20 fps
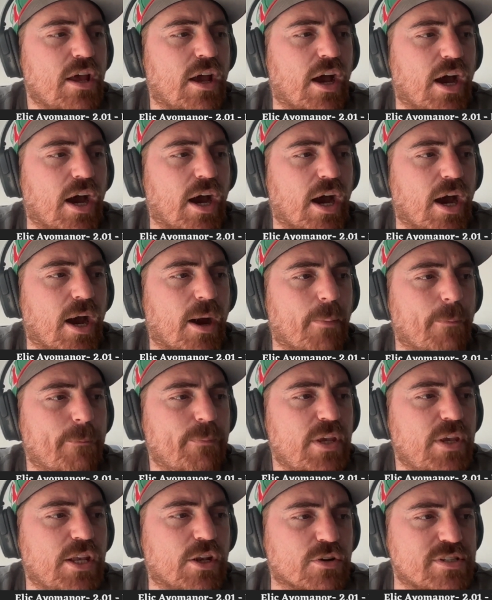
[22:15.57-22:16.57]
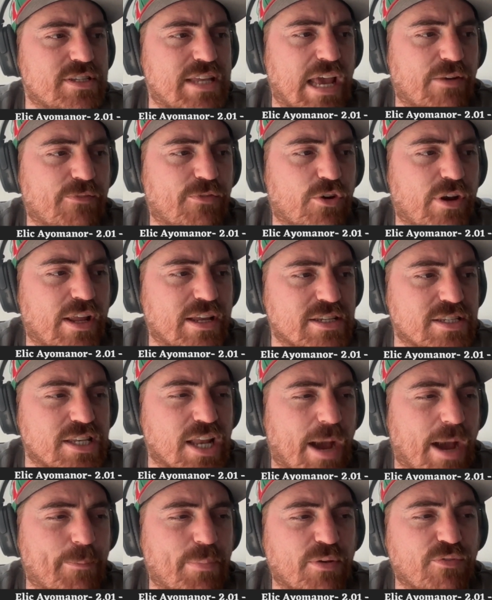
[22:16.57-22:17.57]
Stanford has
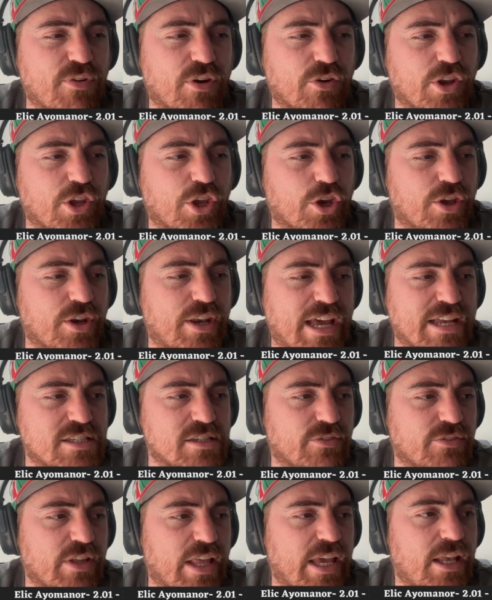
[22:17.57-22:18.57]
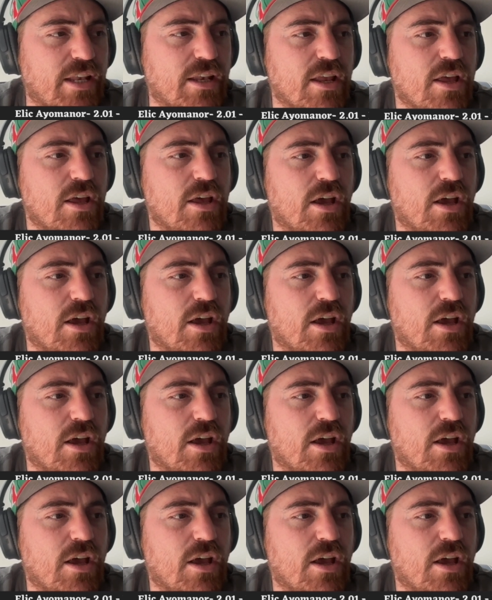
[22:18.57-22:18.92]
not been very good as of late,